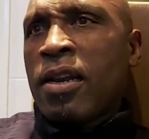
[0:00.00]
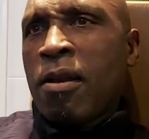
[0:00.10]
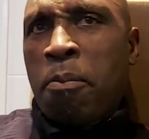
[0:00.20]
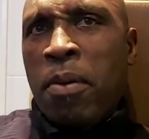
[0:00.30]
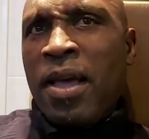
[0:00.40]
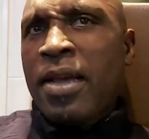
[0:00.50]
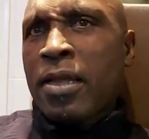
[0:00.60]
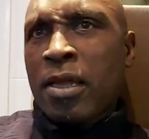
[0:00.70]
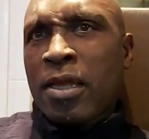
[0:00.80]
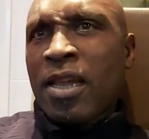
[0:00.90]
the
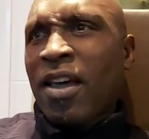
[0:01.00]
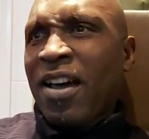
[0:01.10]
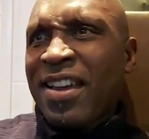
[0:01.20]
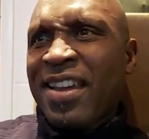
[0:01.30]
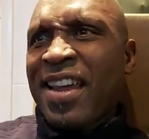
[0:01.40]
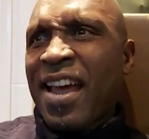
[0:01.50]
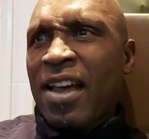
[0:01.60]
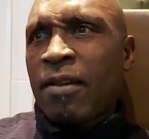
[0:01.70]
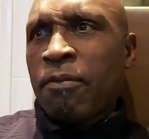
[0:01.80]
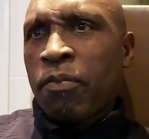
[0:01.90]
blazes did I
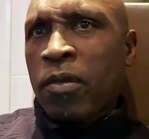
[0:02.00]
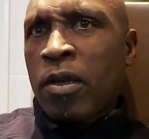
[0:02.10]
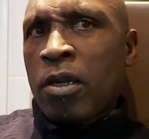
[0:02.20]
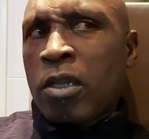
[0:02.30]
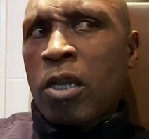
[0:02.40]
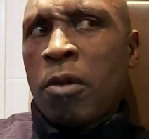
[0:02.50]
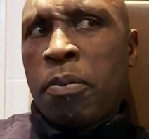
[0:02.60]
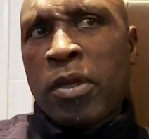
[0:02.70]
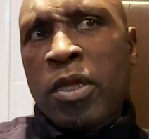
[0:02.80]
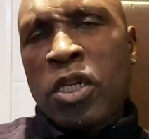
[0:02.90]
get to the
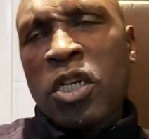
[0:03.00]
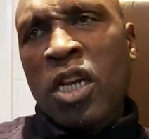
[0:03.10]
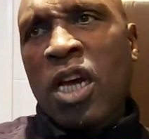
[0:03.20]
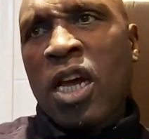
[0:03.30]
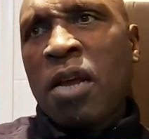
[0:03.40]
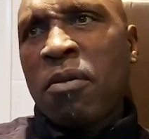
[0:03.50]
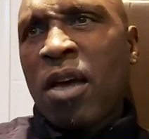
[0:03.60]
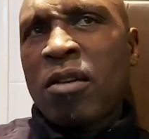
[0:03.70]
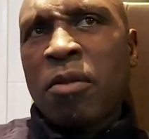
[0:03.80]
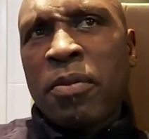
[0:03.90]
position I am
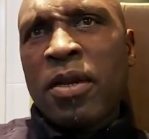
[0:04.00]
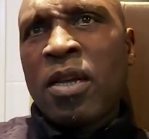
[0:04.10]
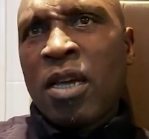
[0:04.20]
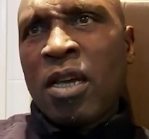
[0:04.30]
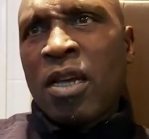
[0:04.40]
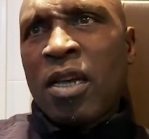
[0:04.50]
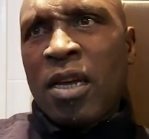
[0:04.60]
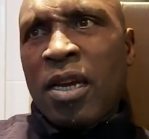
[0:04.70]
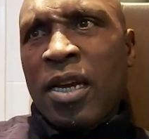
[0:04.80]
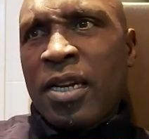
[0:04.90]
now to be
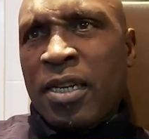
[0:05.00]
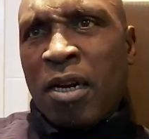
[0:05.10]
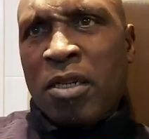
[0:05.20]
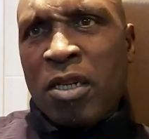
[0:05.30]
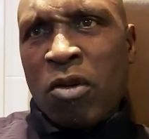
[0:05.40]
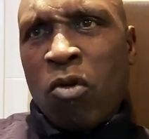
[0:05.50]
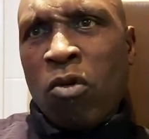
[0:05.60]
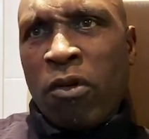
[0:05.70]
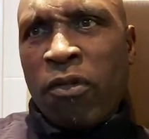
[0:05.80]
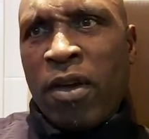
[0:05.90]
inducted to the
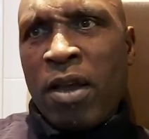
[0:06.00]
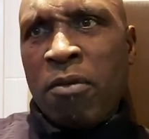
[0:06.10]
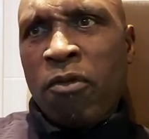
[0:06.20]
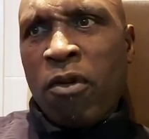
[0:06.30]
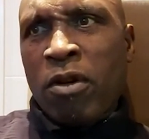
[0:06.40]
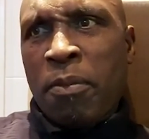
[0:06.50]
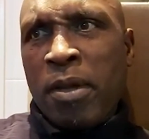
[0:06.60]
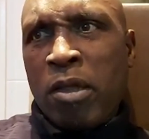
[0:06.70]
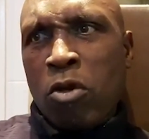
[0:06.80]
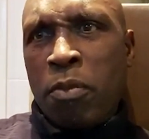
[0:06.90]
Hall of Fame, voted the
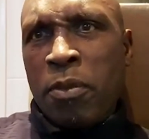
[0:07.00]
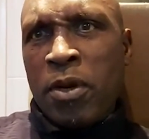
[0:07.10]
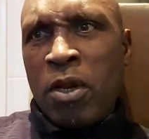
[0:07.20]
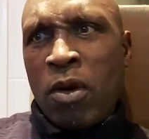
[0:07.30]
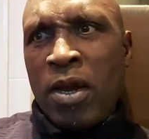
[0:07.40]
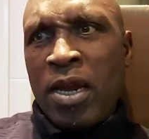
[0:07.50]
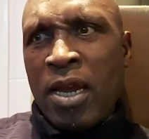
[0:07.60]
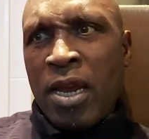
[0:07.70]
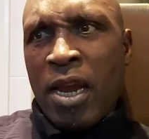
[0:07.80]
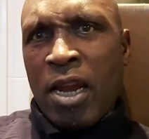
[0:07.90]
best super middleweight
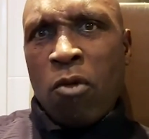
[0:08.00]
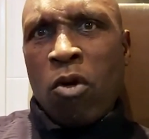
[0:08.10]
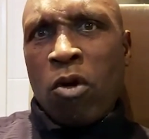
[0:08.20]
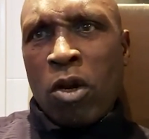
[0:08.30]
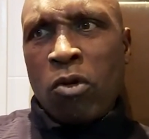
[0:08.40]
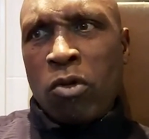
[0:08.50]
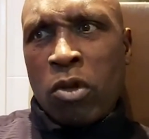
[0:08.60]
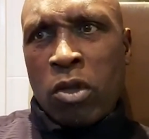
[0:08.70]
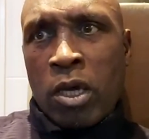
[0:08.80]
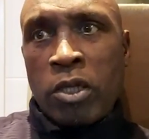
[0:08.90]
in the world
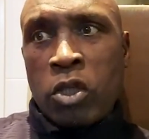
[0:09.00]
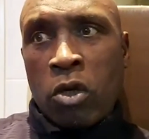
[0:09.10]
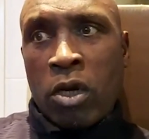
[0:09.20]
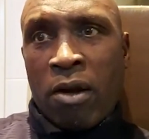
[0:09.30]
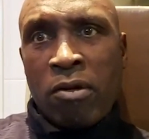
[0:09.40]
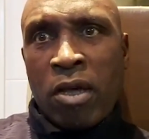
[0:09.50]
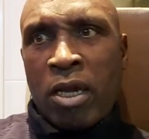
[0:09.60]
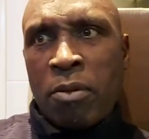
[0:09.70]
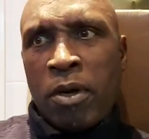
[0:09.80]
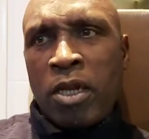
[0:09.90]
alongside Joe
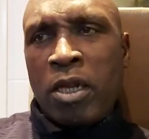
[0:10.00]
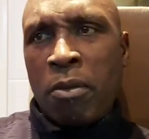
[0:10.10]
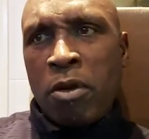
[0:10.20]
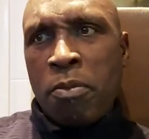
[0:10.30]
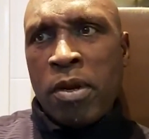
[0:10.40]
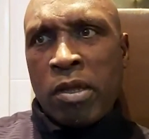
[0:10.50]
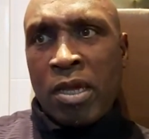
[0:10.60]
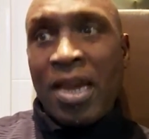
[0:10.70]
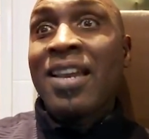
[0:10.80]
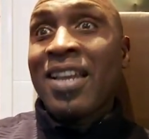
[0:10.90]
Kawasaki by the
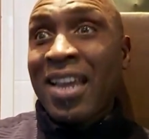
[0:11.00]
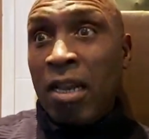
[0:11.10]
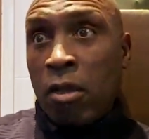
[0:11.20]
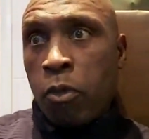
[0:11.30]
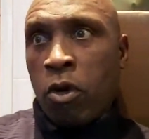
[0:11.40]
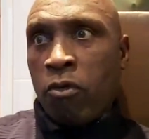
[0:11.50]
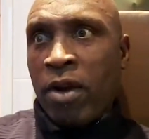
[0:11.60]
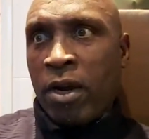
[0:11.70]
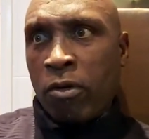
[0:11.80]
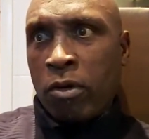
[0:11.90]
WBC, in the Guinness Book of
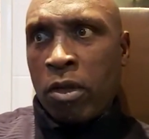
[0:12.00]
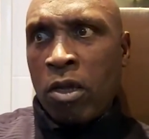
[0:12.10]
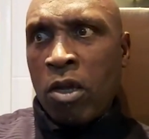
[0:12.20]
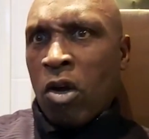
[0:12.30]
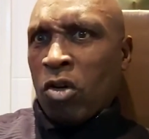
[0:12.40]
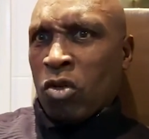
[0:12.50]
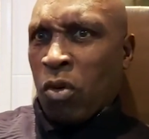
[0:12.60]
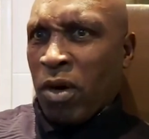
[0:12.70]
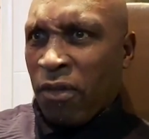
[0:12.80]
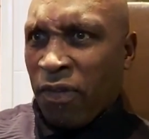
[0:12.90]
Records, on
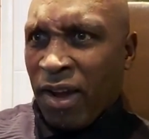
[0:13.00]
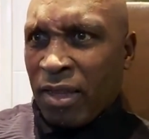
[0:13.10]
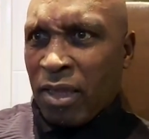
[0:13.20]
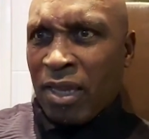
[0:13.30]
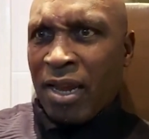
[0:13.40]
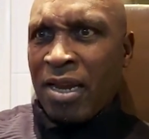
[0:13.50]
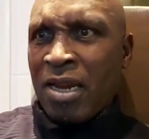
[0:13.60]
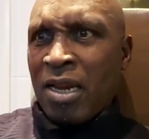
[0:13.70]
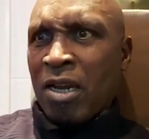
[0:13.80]
20 fags a day,